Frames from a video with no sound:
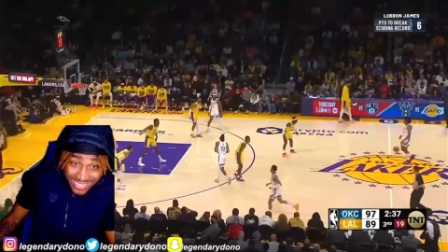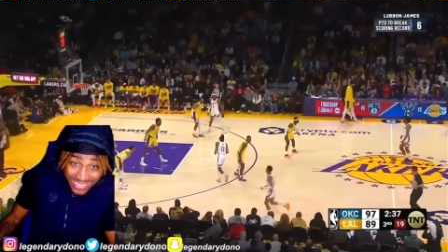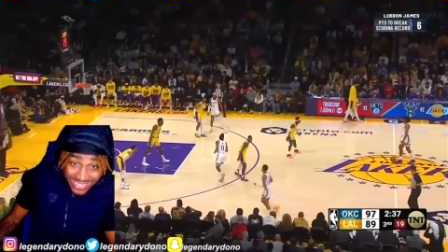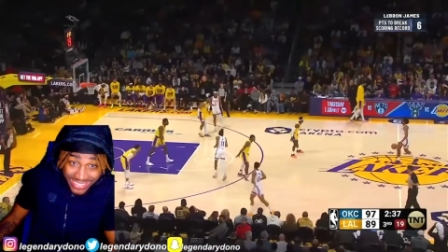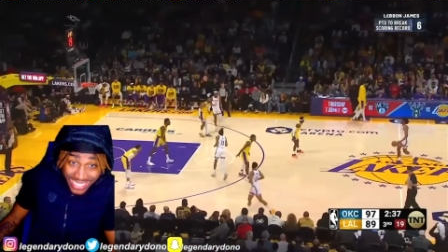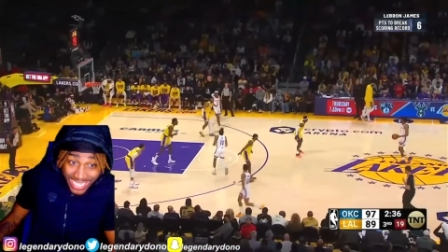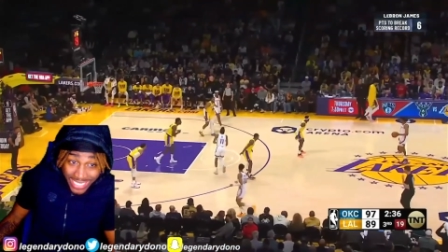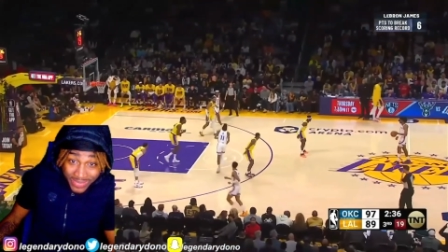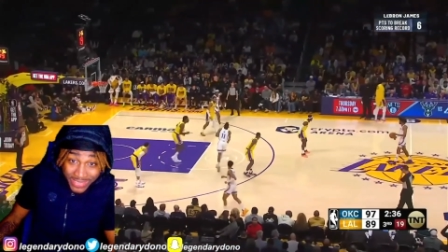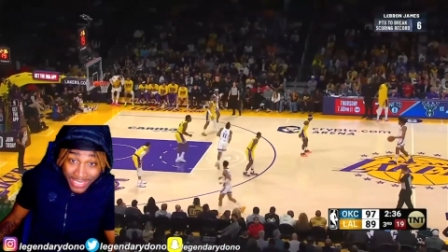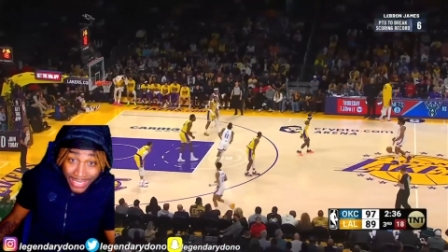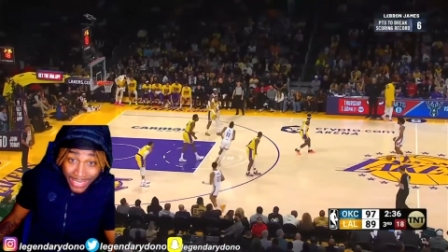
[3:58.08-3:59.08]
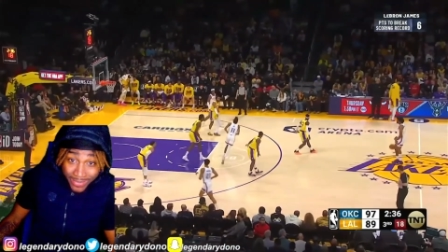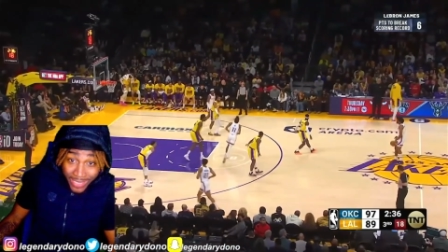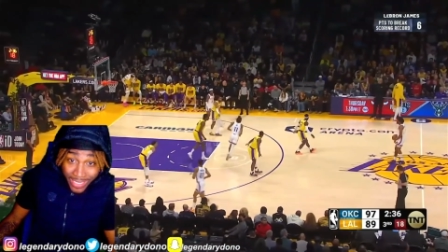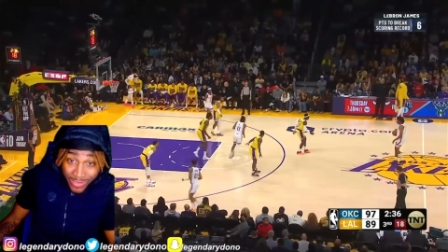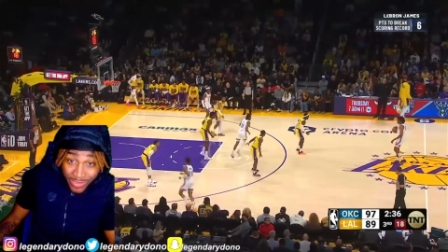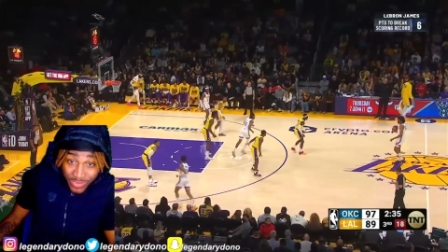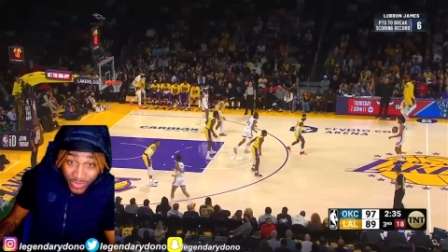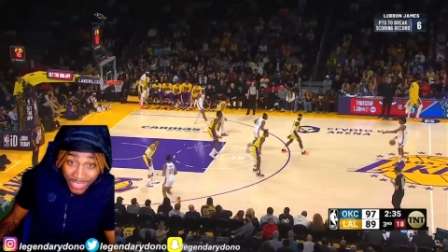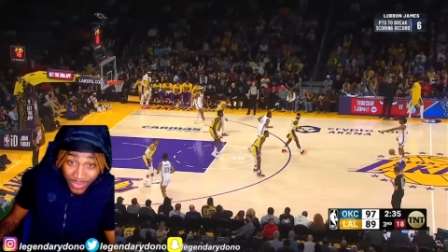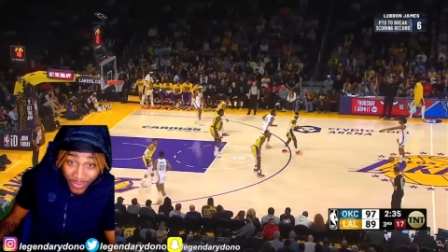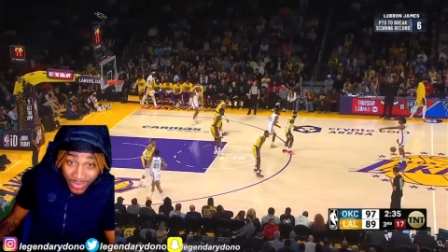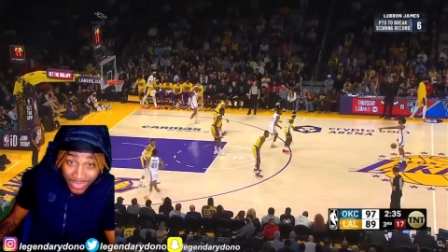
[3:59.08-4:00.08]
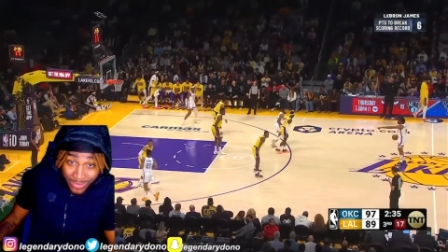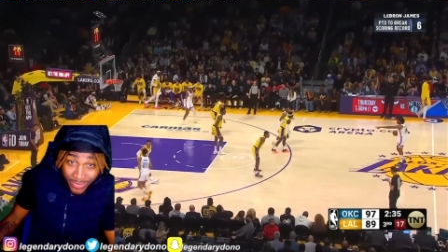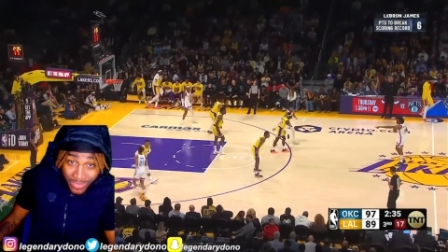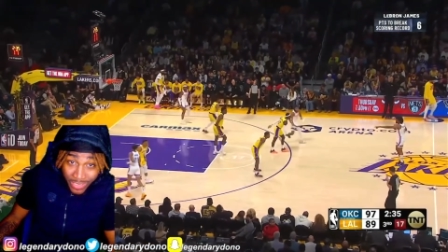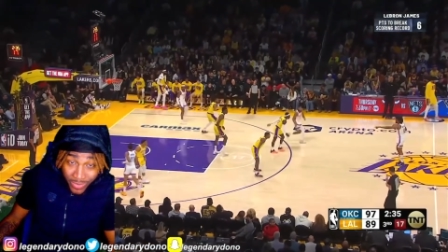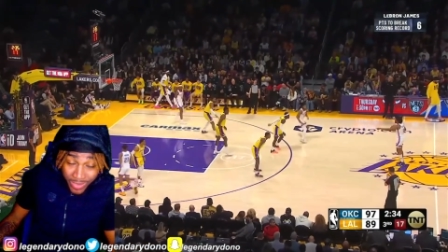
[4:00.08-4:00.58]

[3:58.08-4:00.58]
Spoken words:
Same team, Lakers, with no